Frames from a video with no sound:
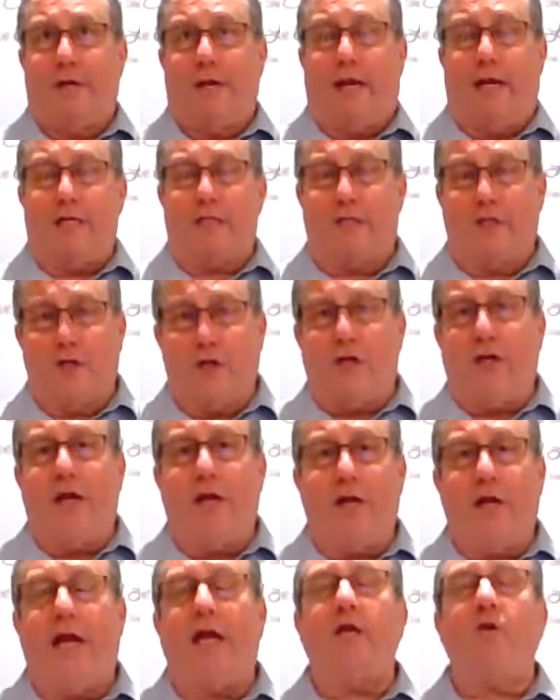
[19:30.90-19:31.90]
He's
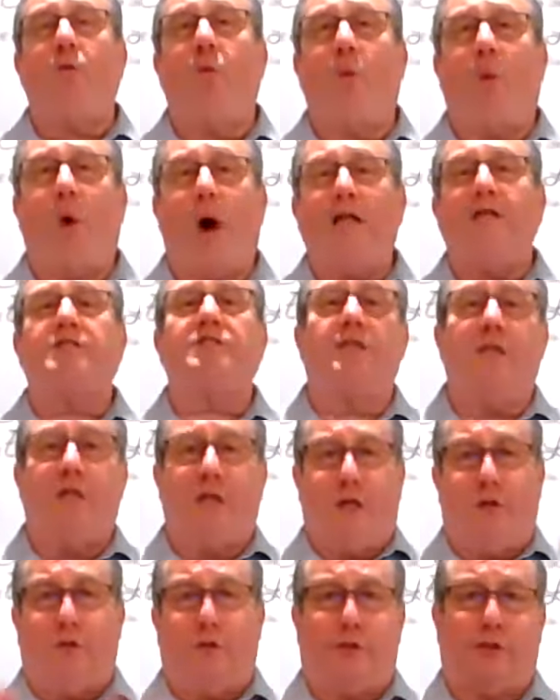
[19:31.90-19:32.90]
looking, he wants to
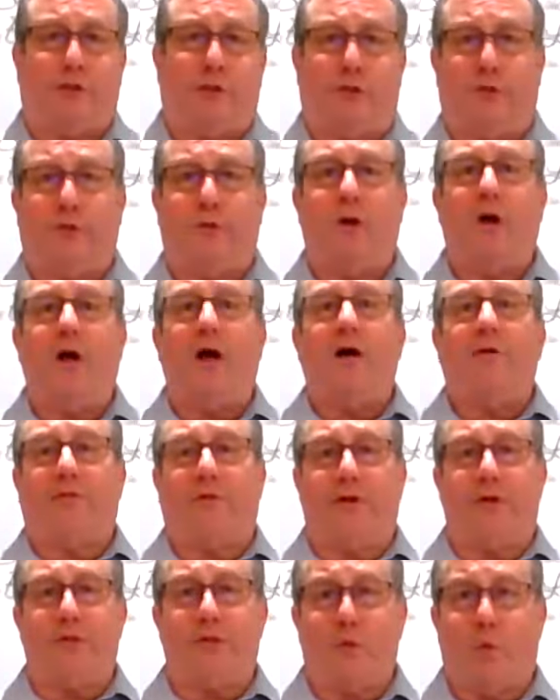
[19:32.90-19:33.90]
use you
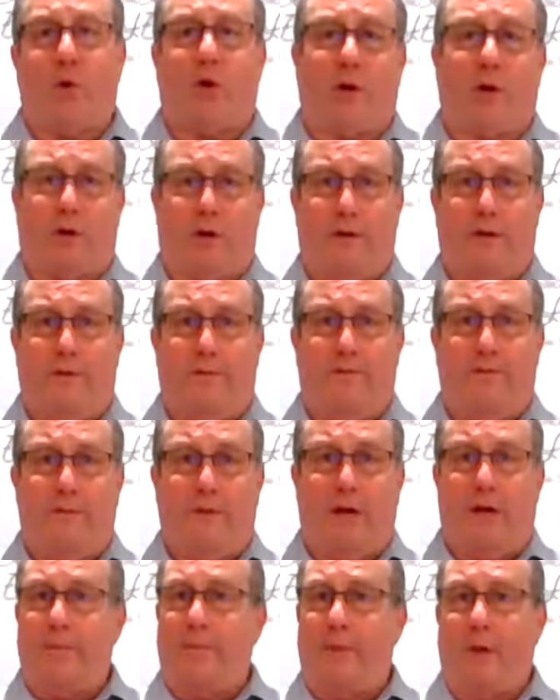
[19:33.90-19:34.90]
for his work.
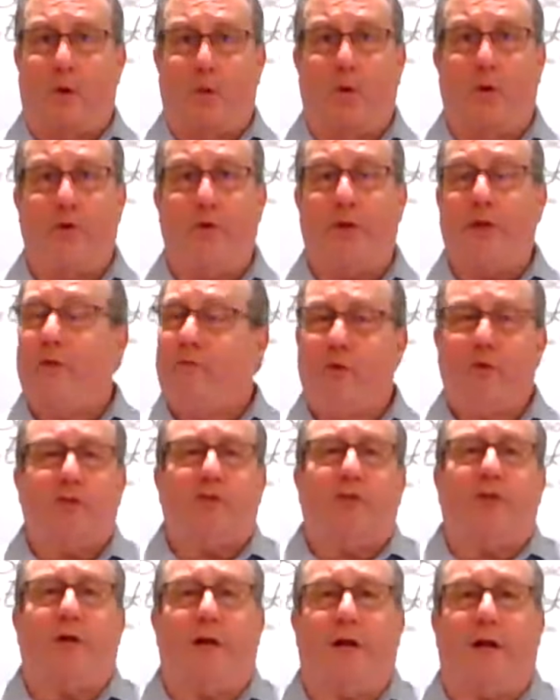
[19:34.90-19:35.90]
I'm not worthy. Of course,
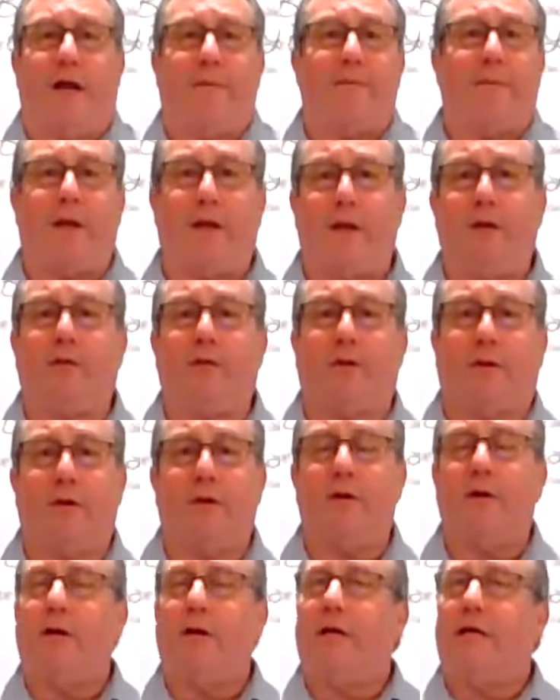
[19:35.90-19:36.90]
you're not. I'm not either.
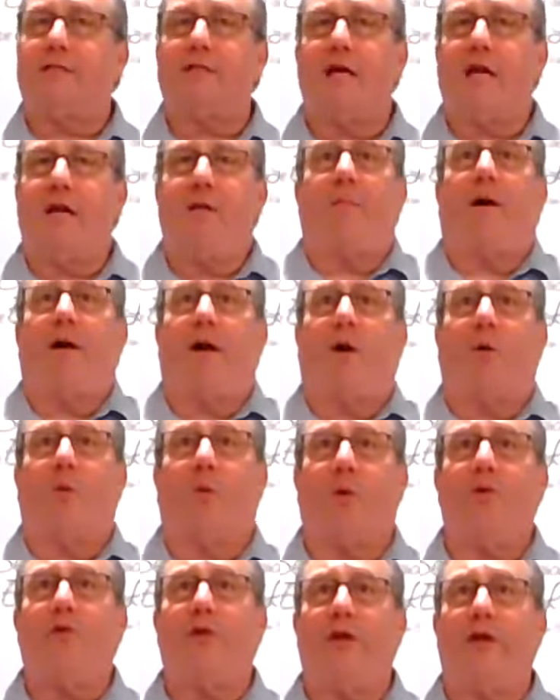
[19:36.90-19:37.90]
It's not about our
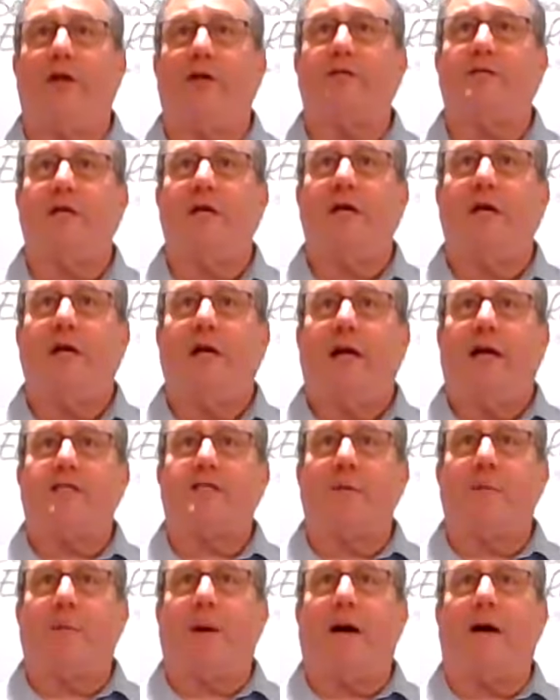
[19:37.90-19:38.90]
worthiness. It's
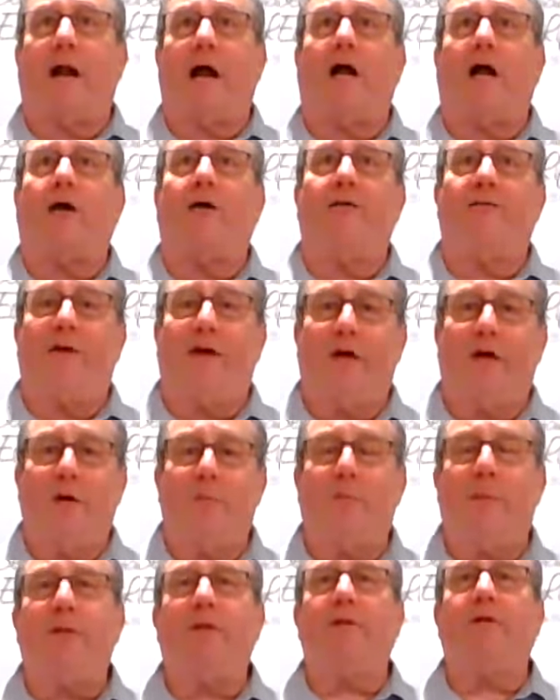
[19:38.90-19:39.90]
about our
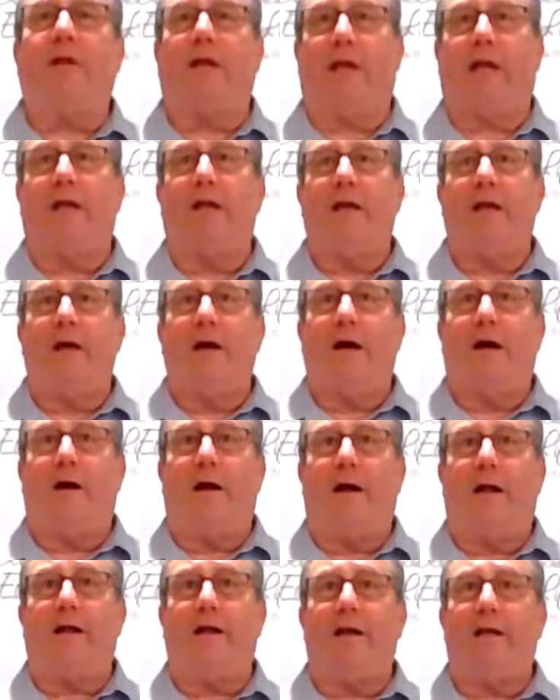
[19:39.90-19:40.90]
availability. All
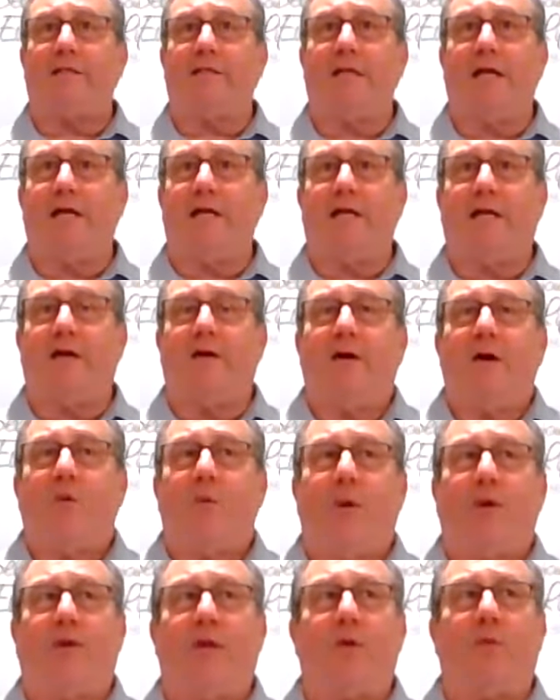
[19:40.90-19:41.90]
right. It's not, you know,
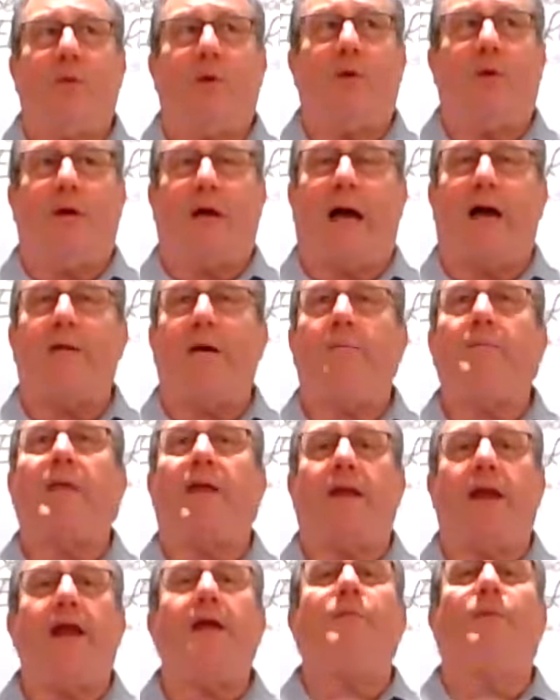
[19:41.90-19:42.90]
we think we will, I'm
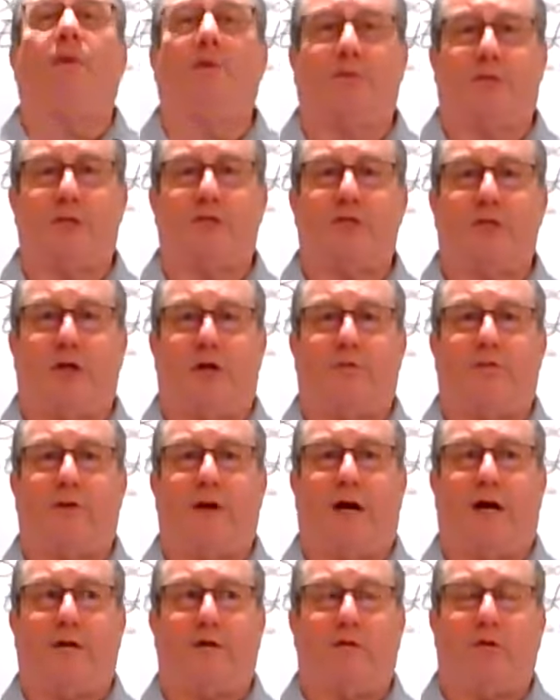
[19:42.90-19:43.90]
not able to serve
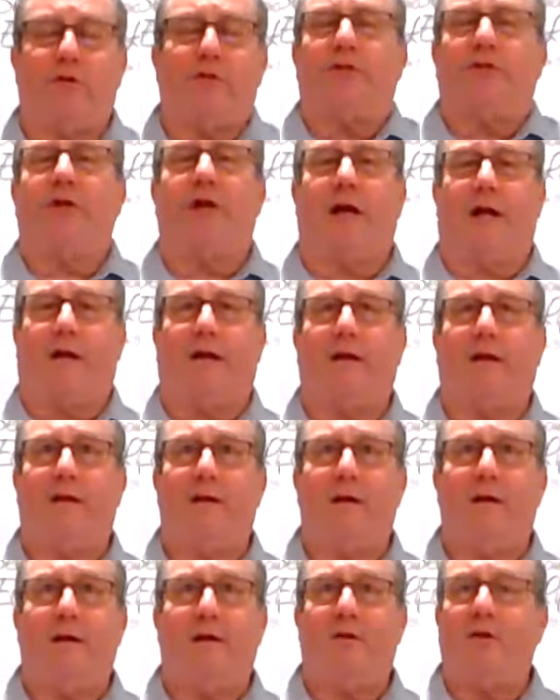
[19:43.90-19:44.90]
God. Of course you're not.
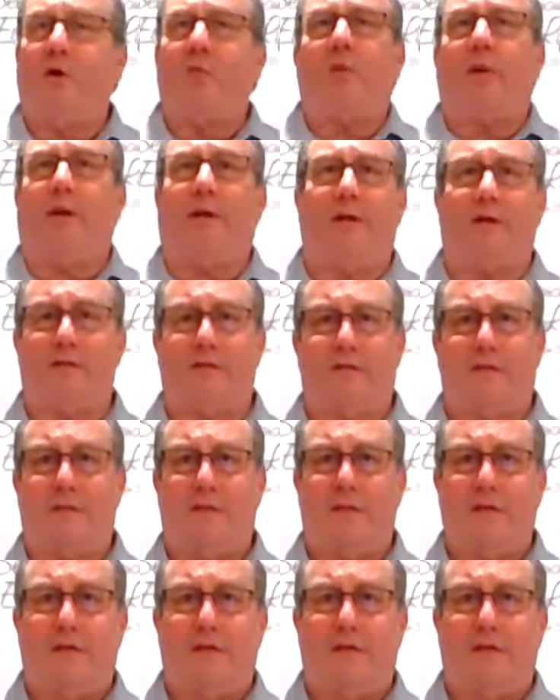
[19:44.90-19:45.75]
Nobody is.